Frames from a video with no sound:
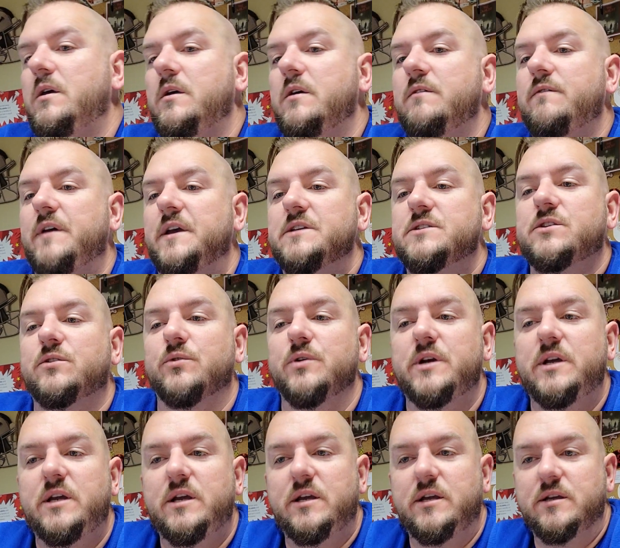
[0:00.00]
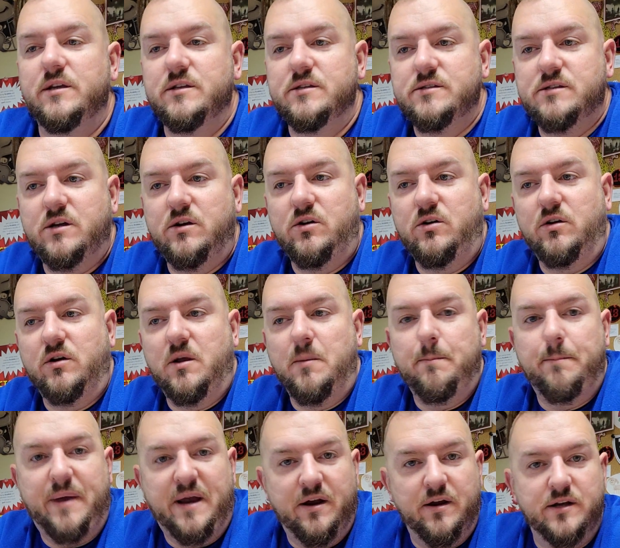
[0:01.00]
Phase 3 is called
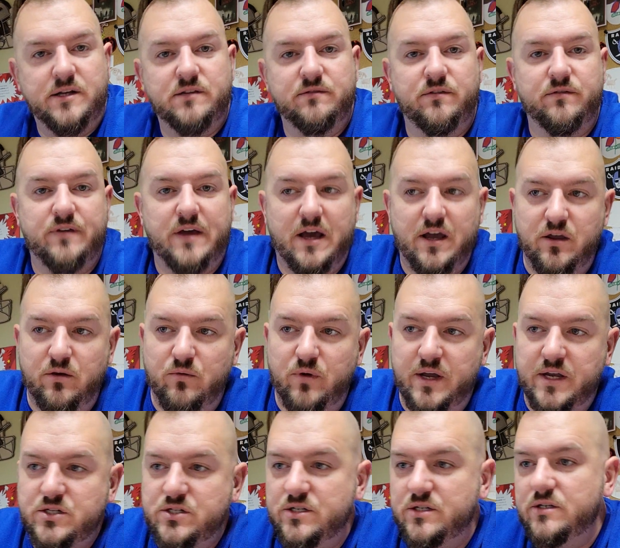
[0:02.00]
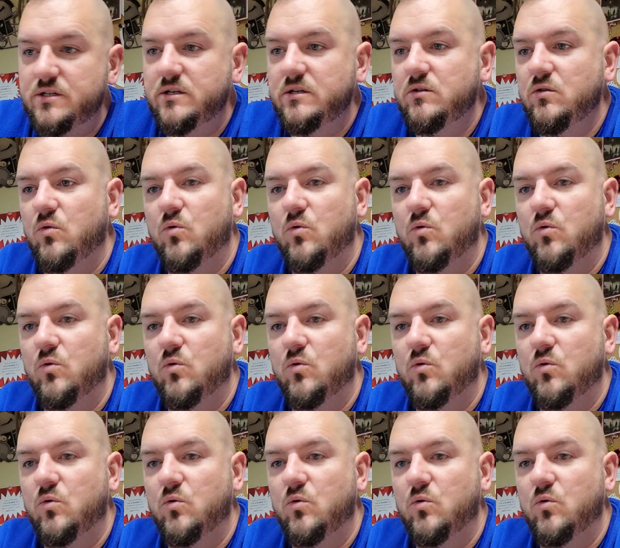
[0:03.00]
comparative evaluation,